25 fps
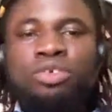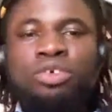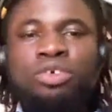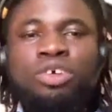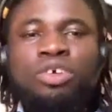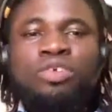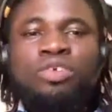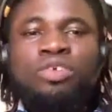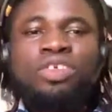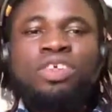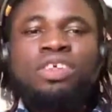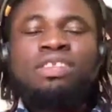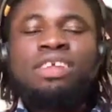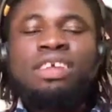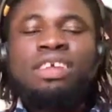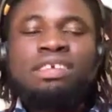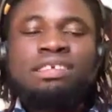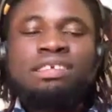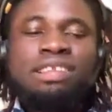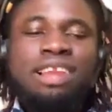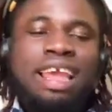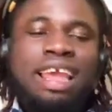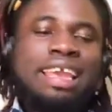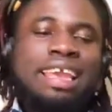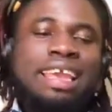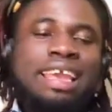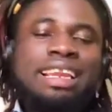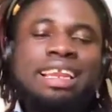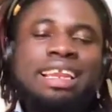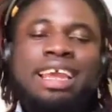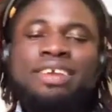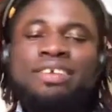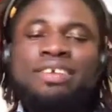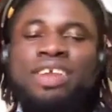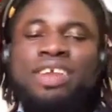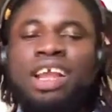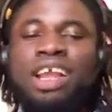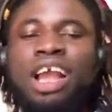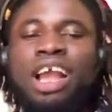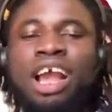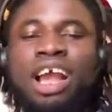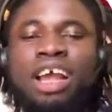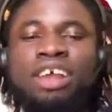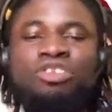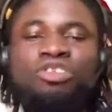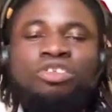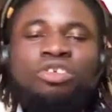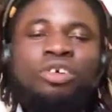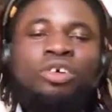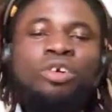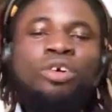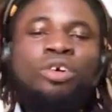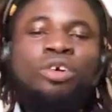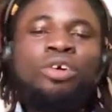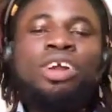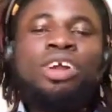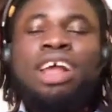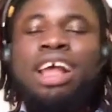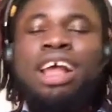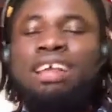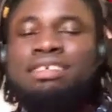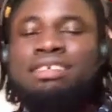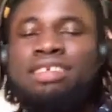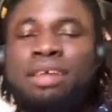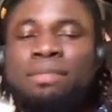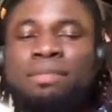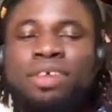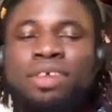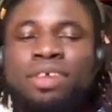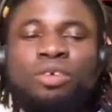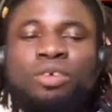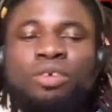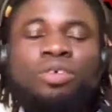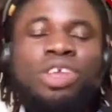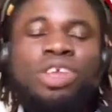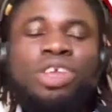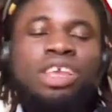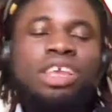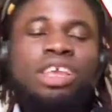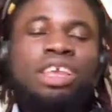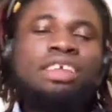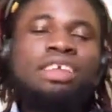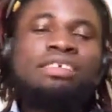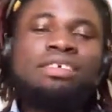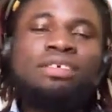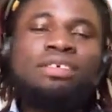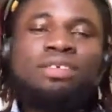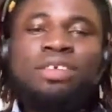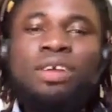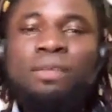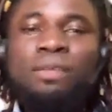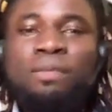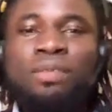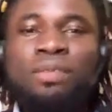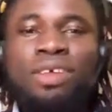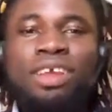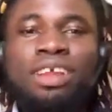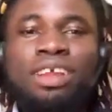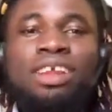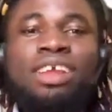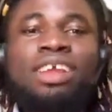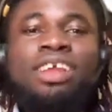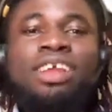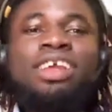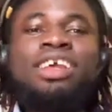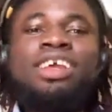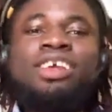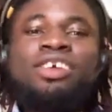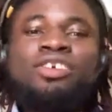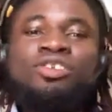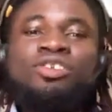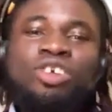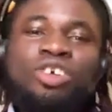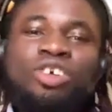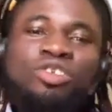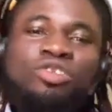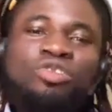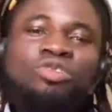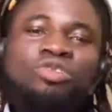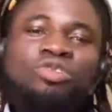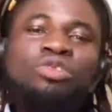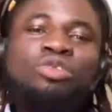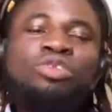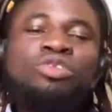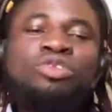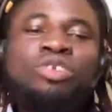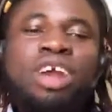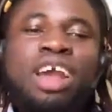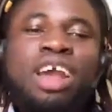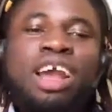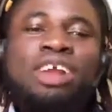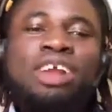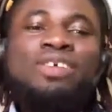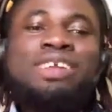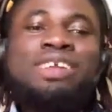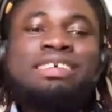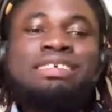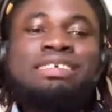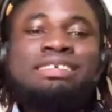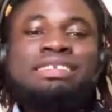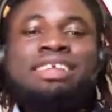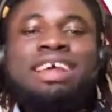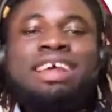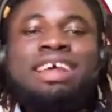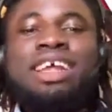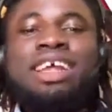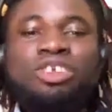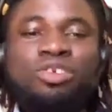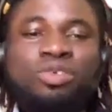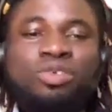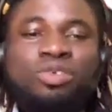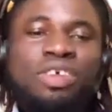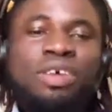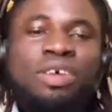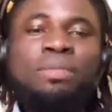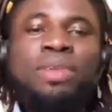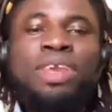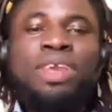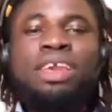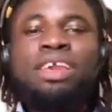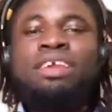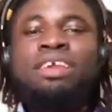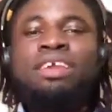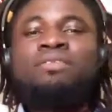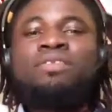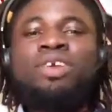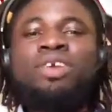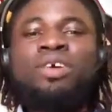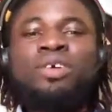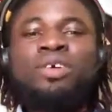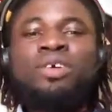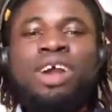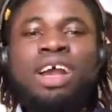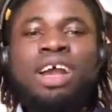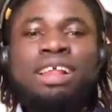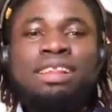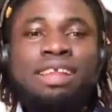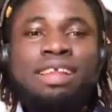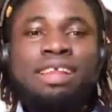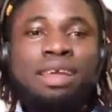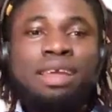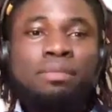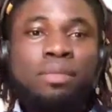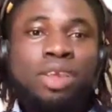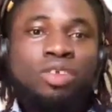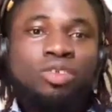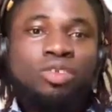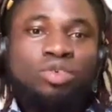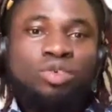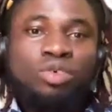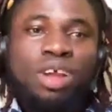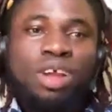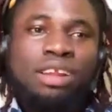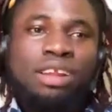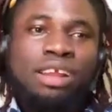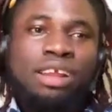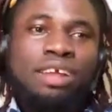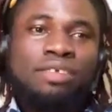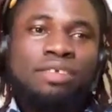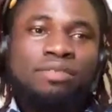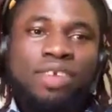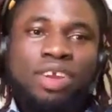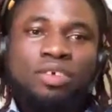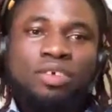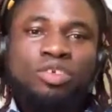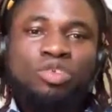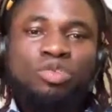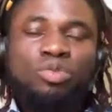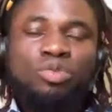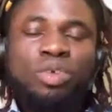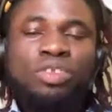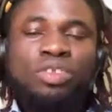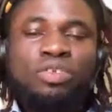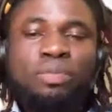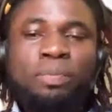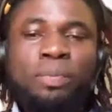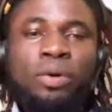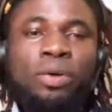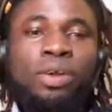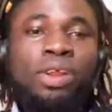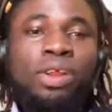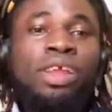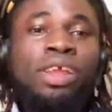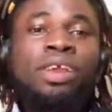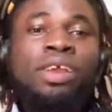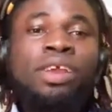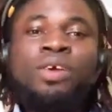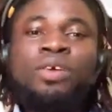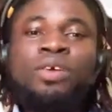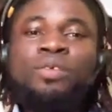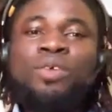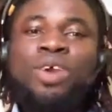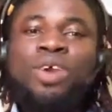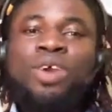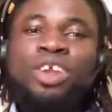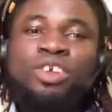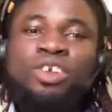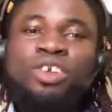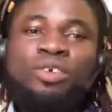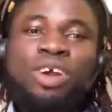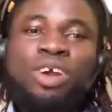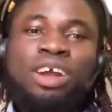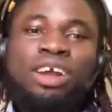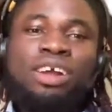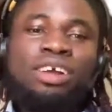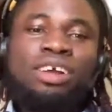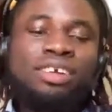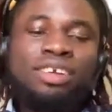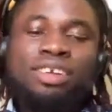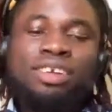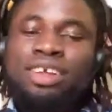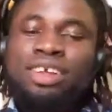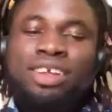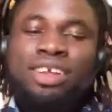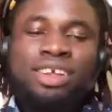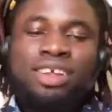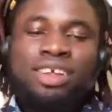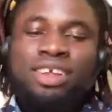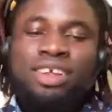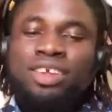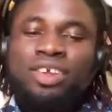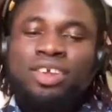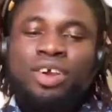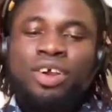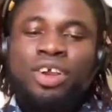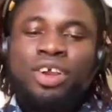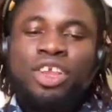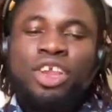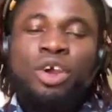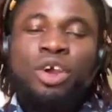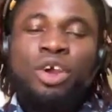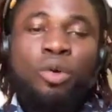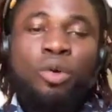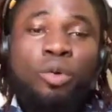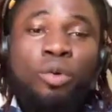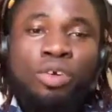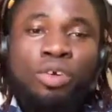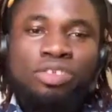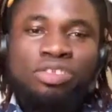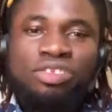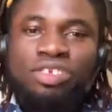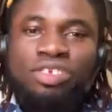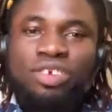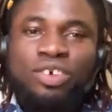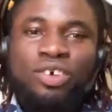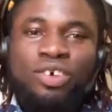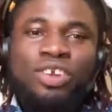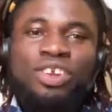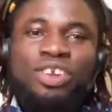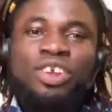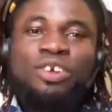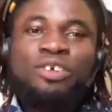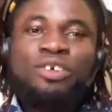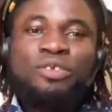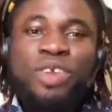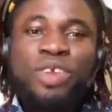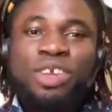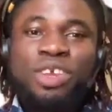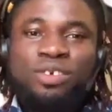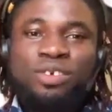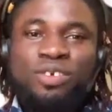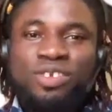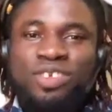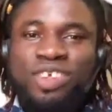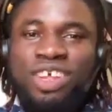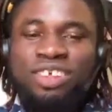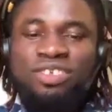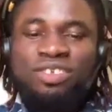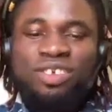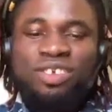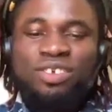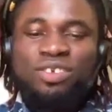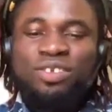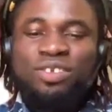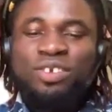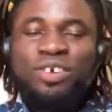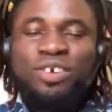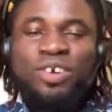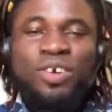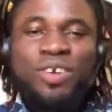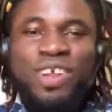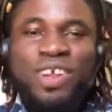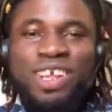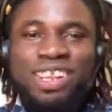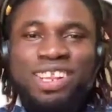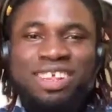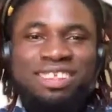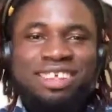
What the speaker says: So you see things like clearing cache or accepting cookies or something, just to try and understand user behavior and then meet you at that very sweet spot where you're hooked on your reels as you're scrolling.